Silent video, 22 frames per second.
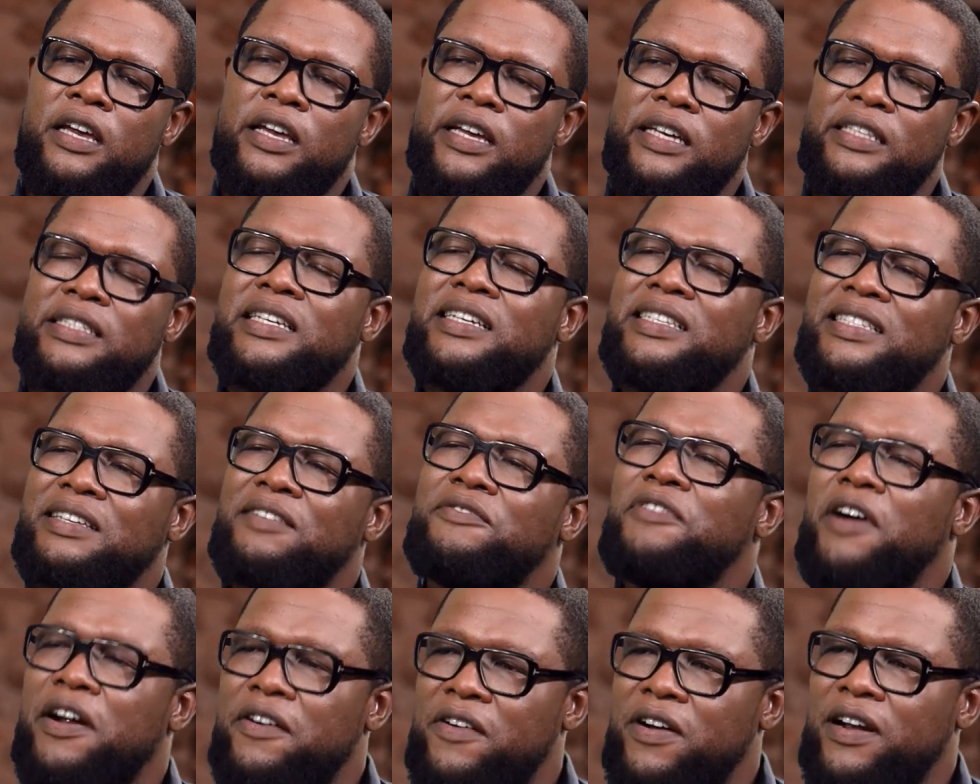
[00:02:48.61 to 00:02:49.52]
it's a
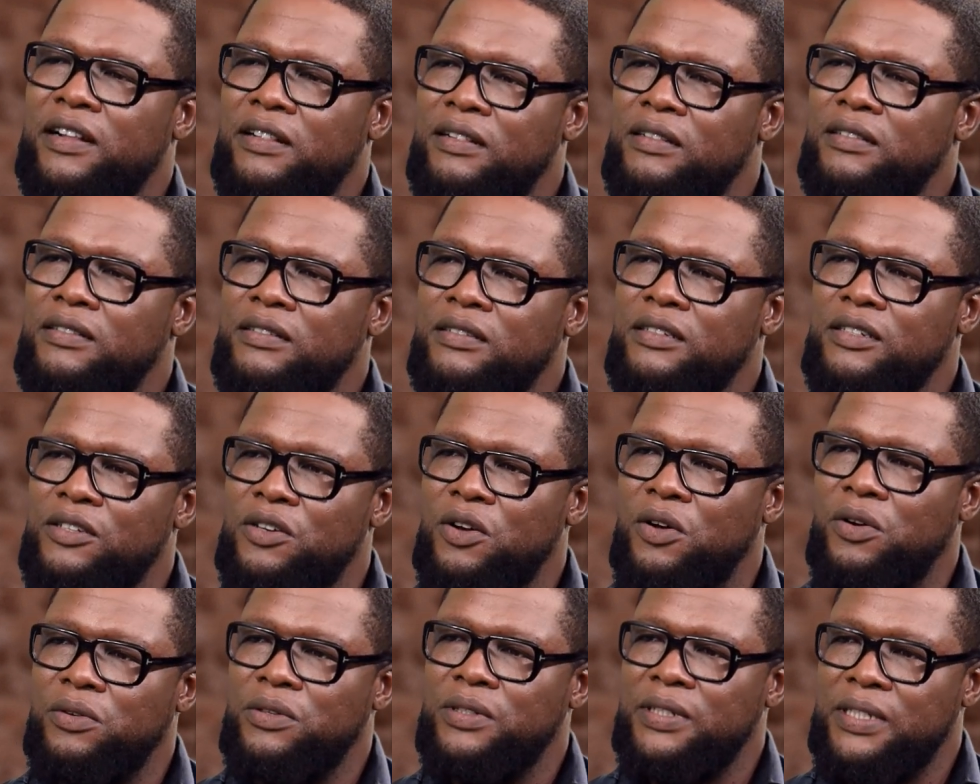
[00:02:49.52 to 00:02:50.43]
viral, you
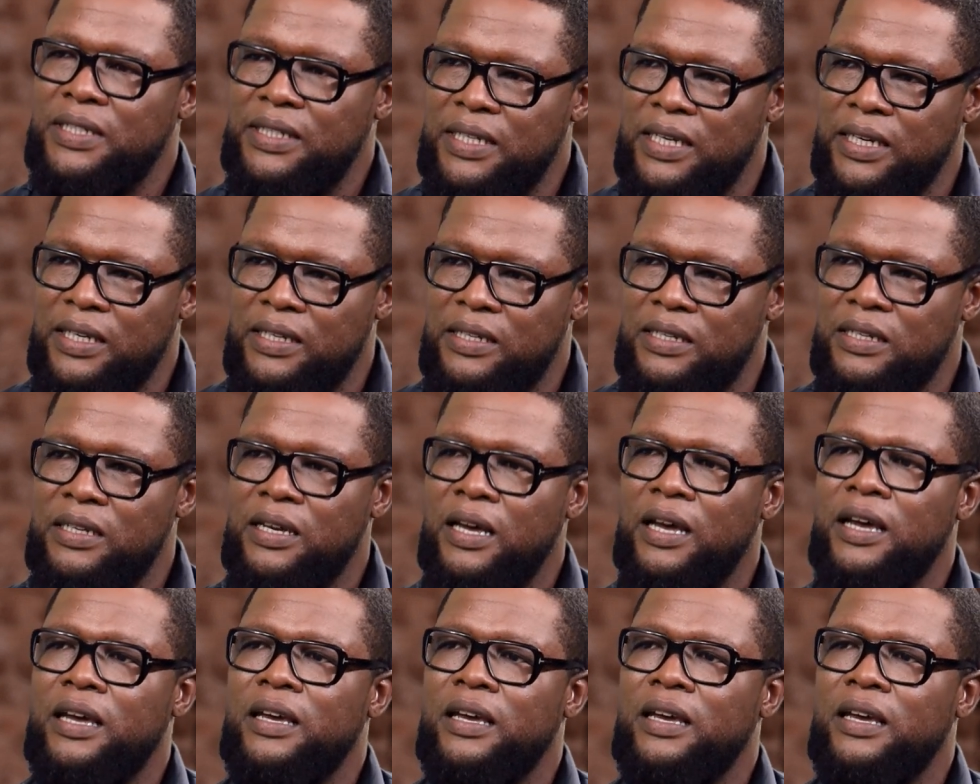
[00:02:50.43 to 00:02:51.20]
know, disease.